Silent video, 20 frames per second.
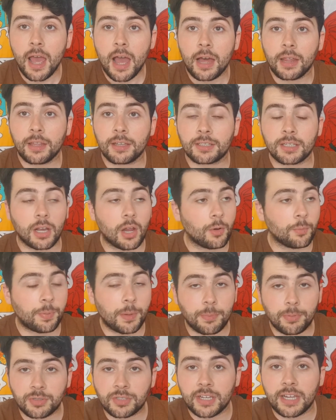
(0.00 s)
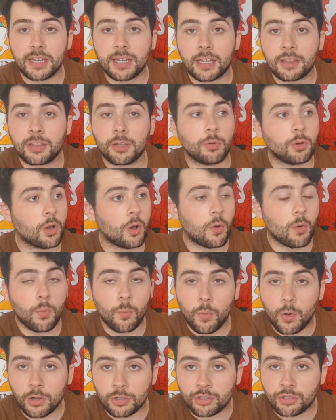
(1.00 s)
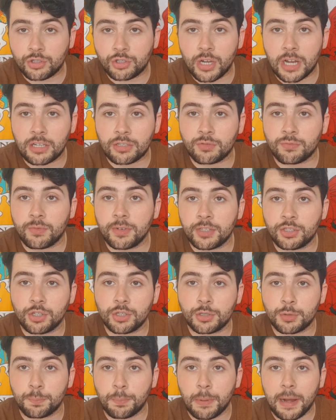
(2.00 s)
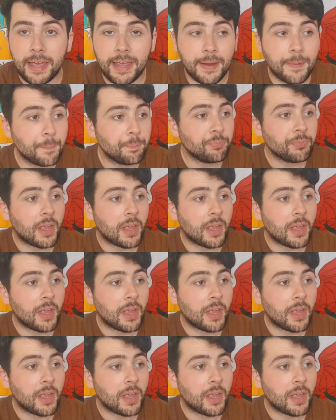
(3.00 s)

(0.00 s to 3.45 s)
There's a lot of people saying that they'll go and watch Jazz Richards play.